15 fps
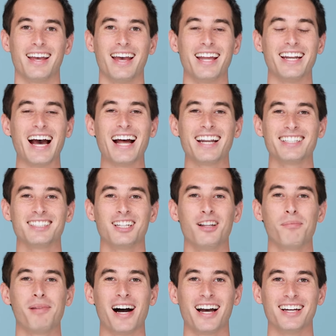And add it to
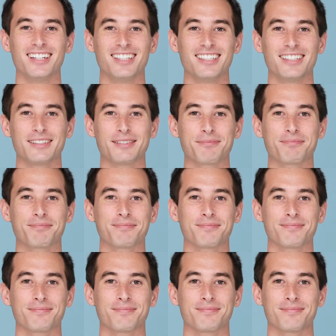the pile.
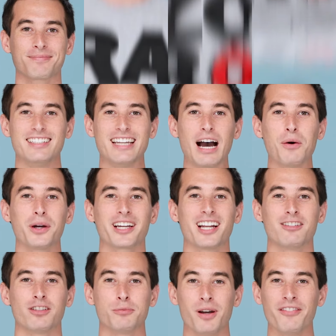Now we're going
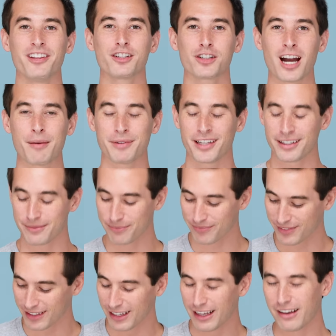to remove the grommet.
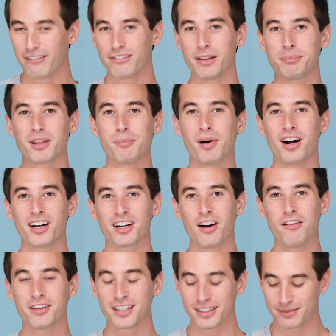Flip the bar
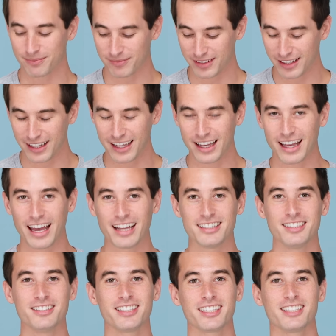over, and
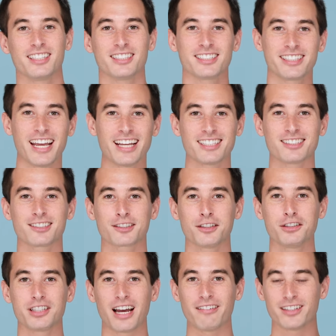using your standard
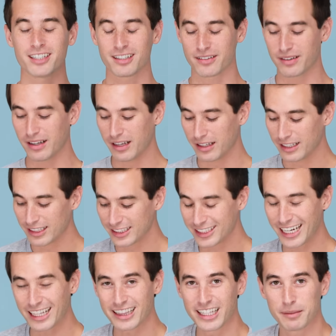screwdriver,
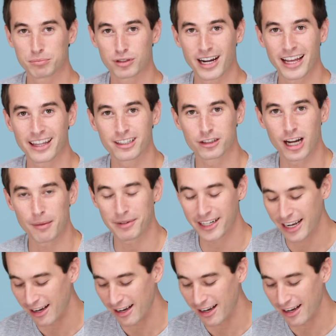gently pry the grommet